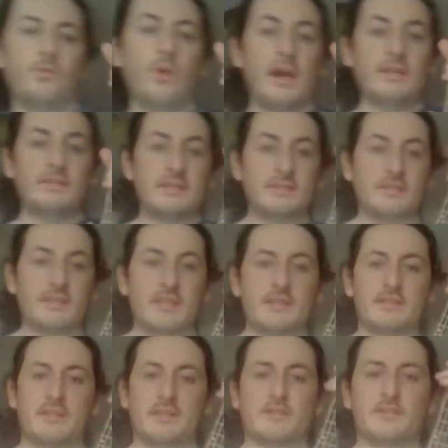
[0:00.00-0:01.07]
Whitey
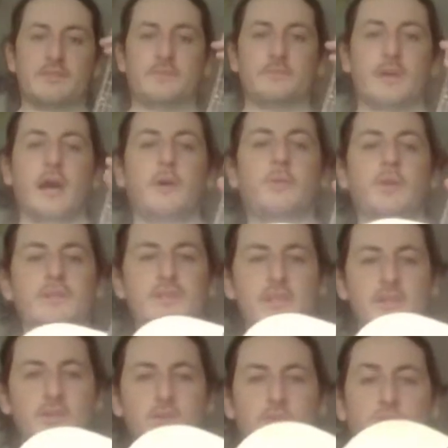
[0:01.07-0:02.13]
Jesus. I was
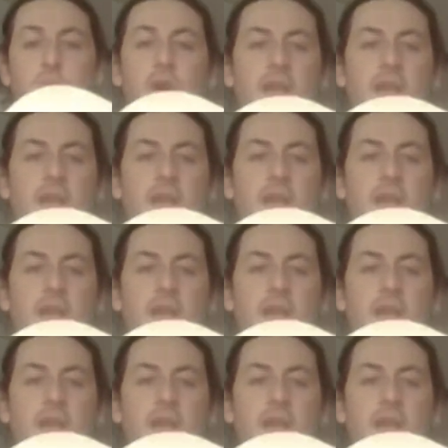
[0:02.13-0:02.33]
going to call it